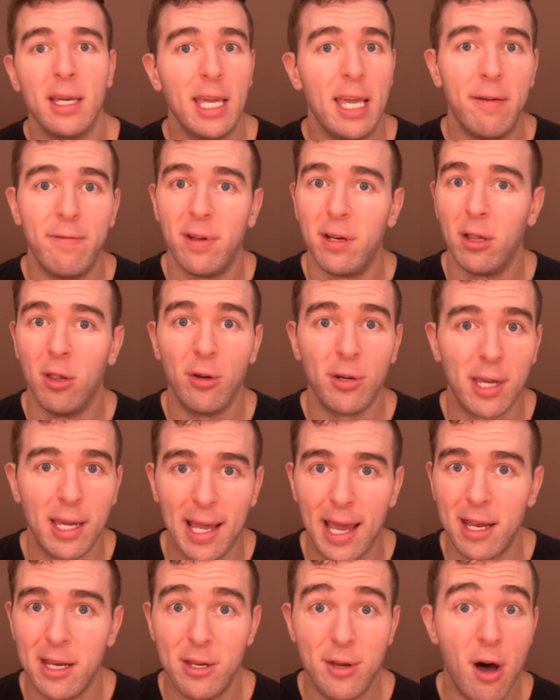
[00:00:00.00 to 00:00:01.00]
even
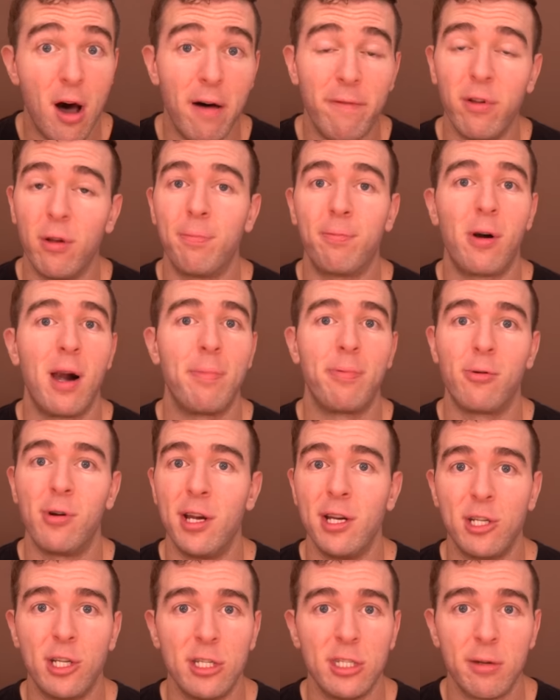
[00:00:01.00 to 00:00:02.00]
looking at novel
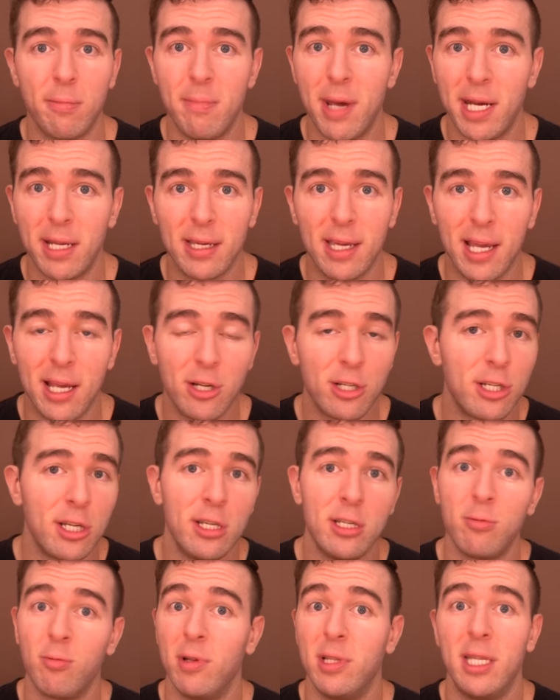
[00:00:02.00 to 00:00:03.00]
preparations of
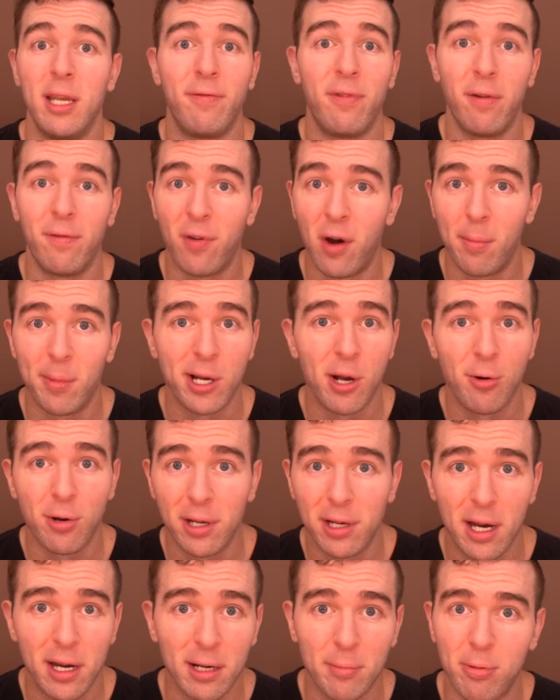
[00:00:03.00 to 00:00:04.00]
medications with different
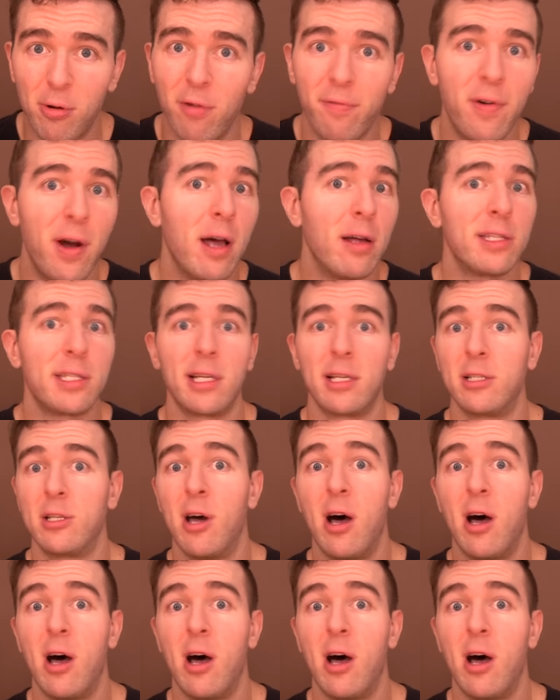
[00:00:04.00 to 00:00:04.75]
pharmacokinetic profiles like